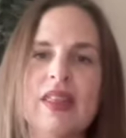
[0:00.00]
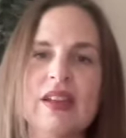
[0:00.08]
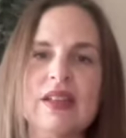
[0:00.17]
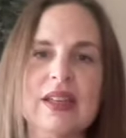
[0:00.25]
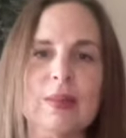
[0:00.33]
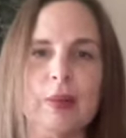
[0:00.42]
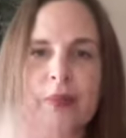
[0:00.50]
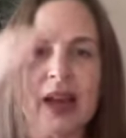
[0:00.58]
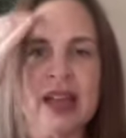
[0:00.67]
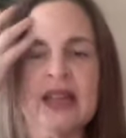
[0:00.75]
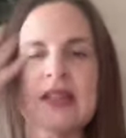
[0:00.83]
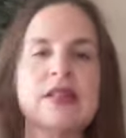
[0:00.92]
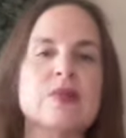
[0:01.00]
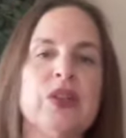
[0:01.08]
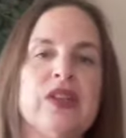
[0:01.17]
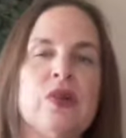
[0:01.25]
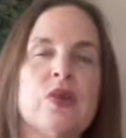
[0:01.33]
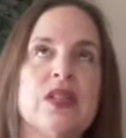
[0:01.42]
thing to keep in mind is when
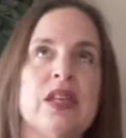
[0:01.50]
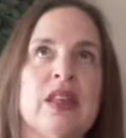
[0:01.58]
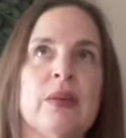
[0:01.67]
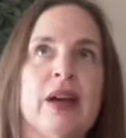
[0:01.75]
you see the